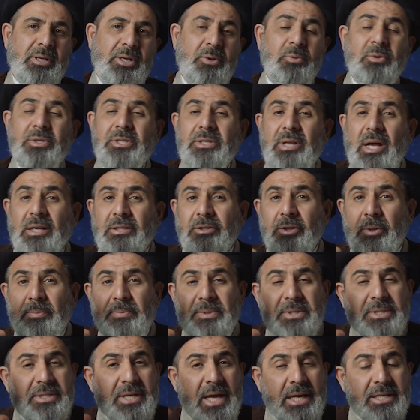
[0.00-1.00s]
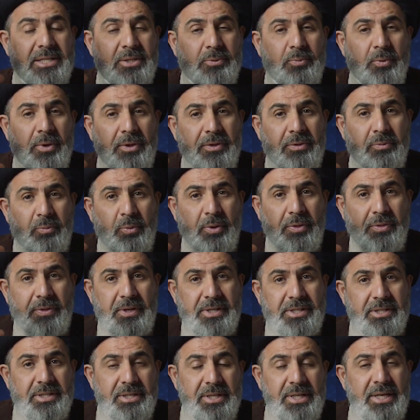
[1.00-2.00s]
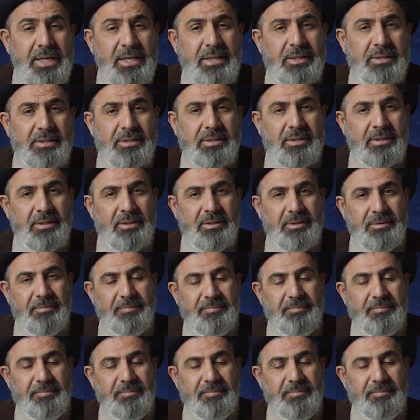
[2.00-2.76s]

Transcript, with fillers: He was not obsessed with the seat.